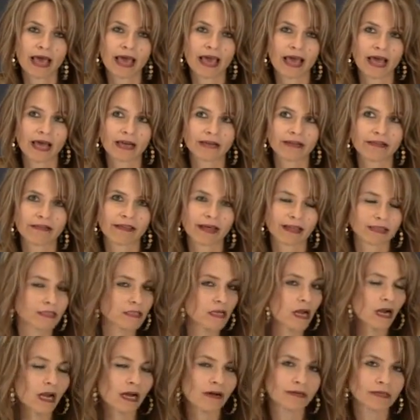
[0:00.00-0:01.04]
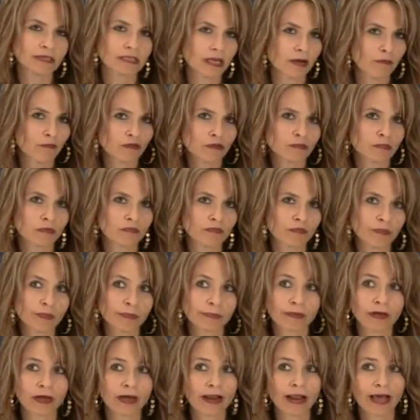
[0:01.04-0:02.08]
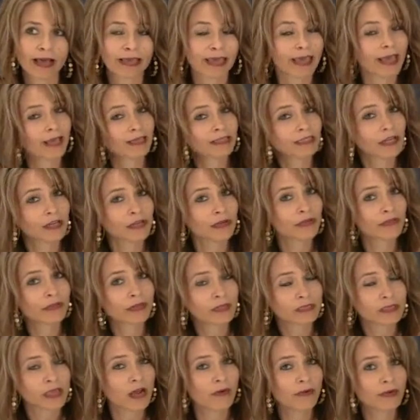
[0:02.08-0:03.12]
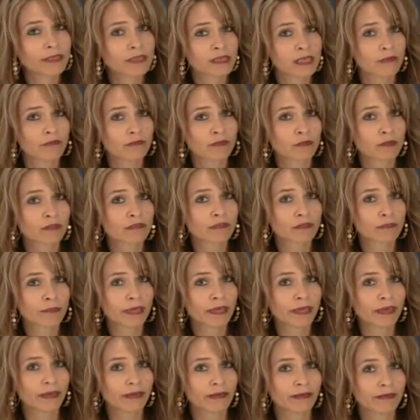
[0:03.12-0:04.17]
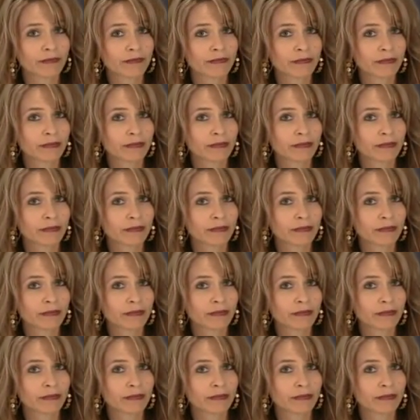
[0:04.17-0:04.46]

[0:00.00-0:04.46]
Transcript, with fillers: And that's not always comfortable for people, and I can't tell you that it's always comfortable for me.